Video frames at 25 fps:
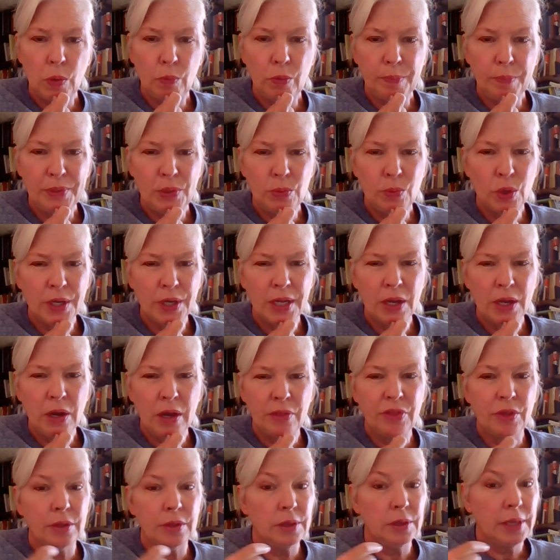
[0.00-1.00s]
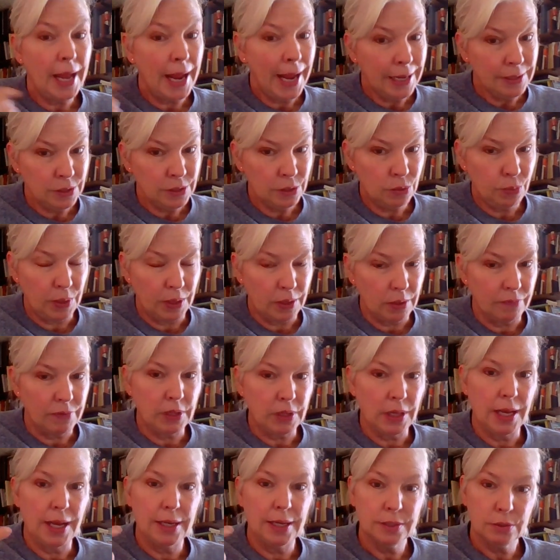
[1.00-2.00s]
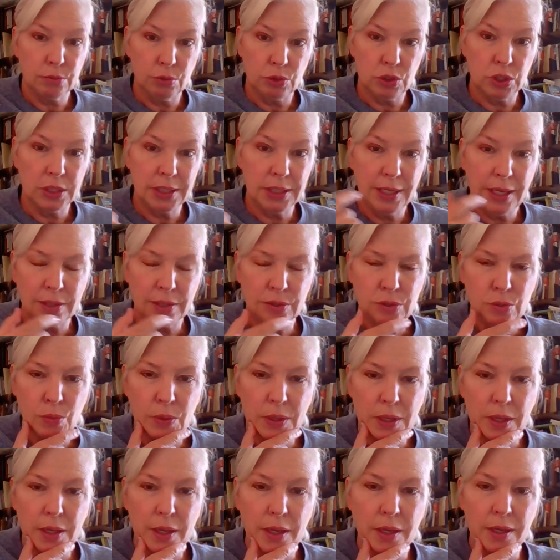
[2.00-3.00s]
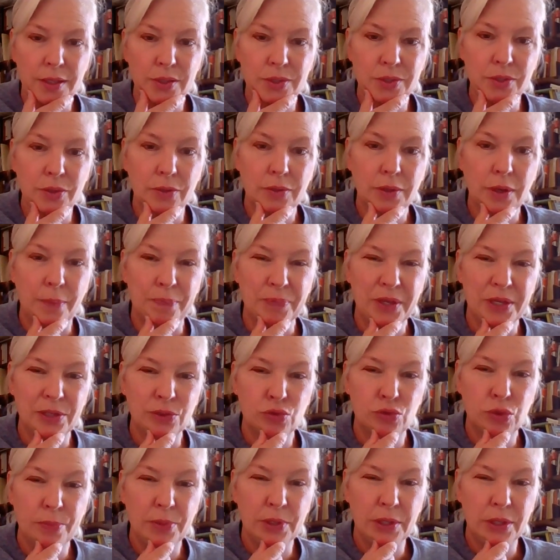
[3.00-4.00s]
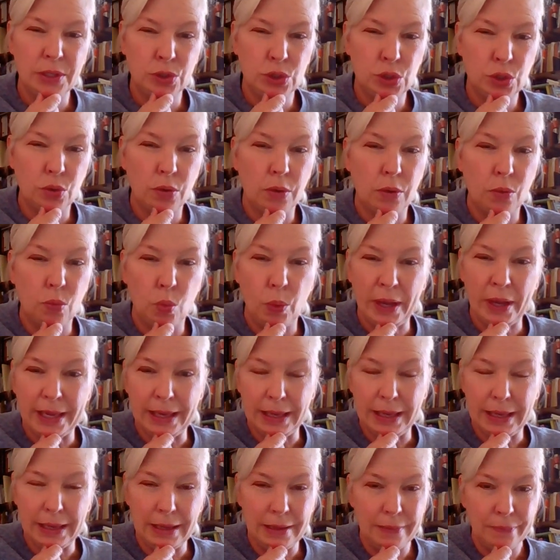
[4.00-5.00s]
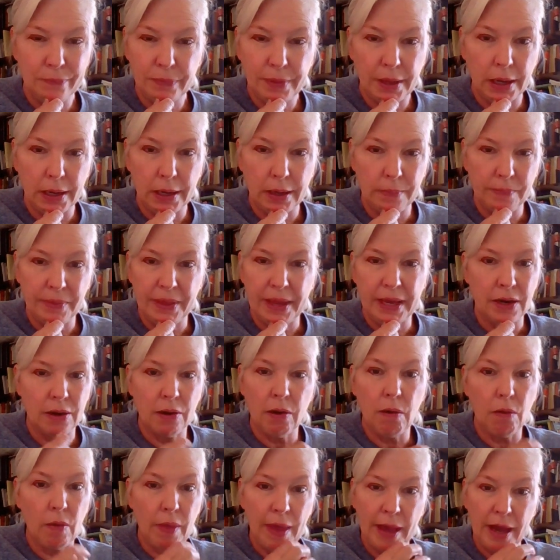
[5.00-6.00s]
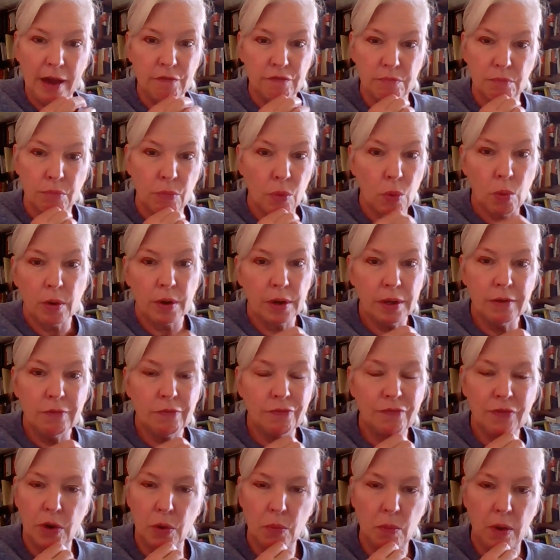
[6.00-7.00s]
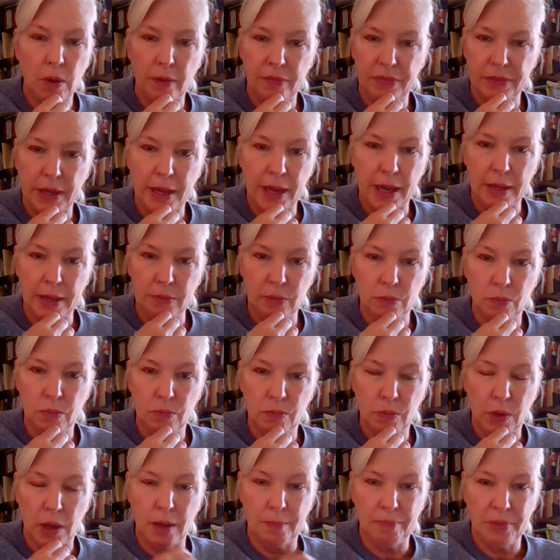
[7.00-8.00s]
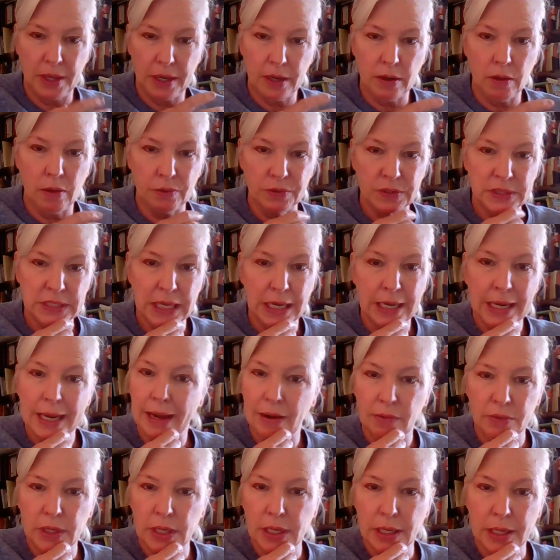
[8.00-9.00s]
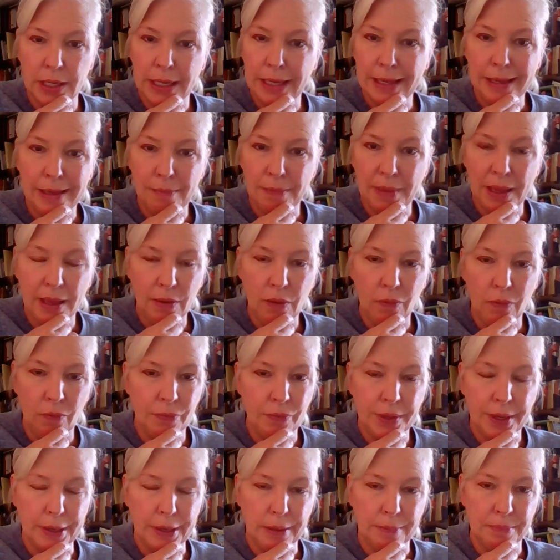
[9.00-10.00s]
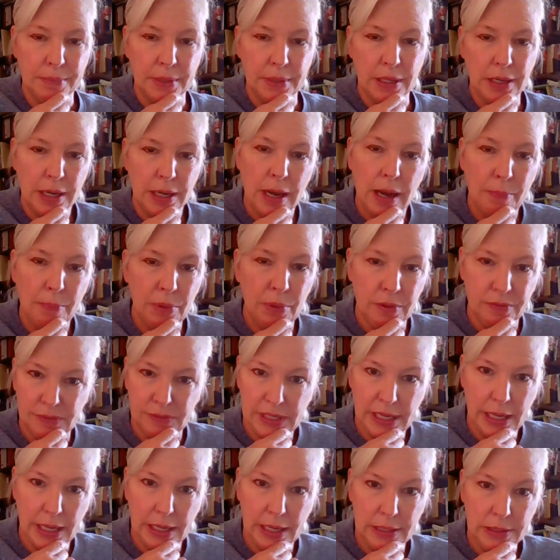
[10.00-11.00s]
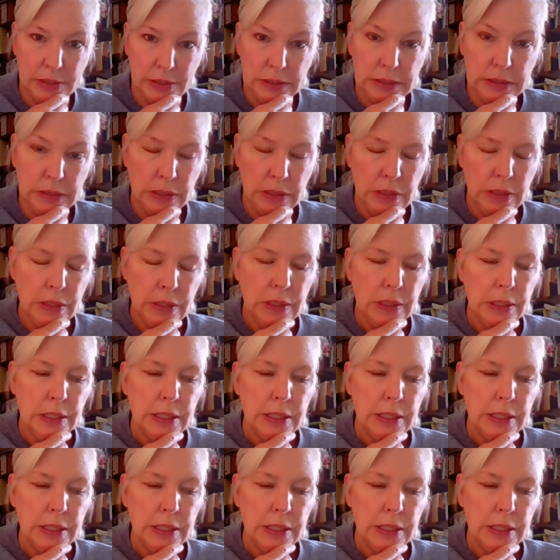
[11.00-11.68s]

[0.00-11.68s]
what we'll be working on the last week of class, which is next week, is contributing to a wiki, and I'll have more info on that that I'll send out in email in a couple of days.